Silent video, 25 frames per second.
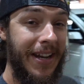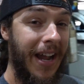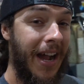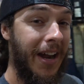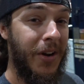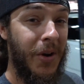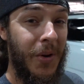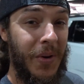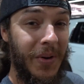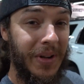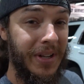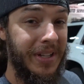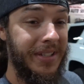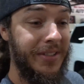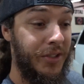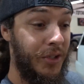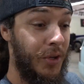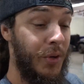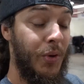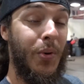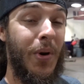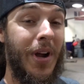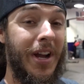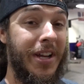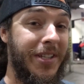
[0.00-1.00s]
Not going
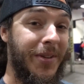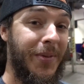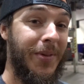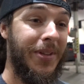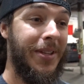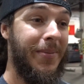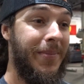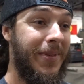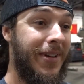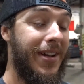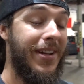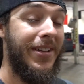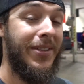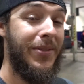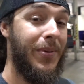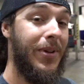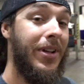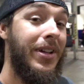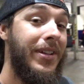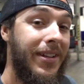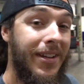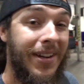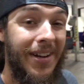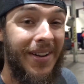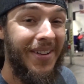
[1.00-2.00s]
too crazy with it because,
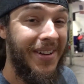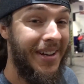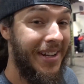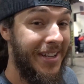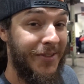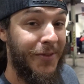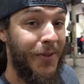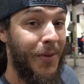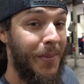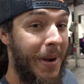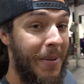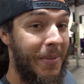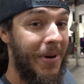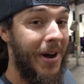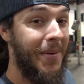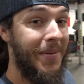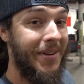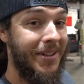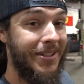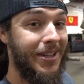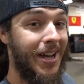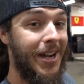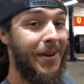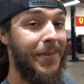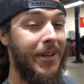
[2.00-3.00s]
well, you know, it is for my mom
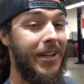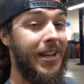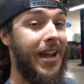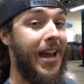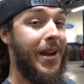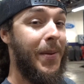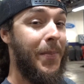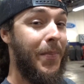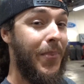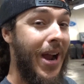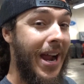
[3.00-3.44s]
and it's got to be kind of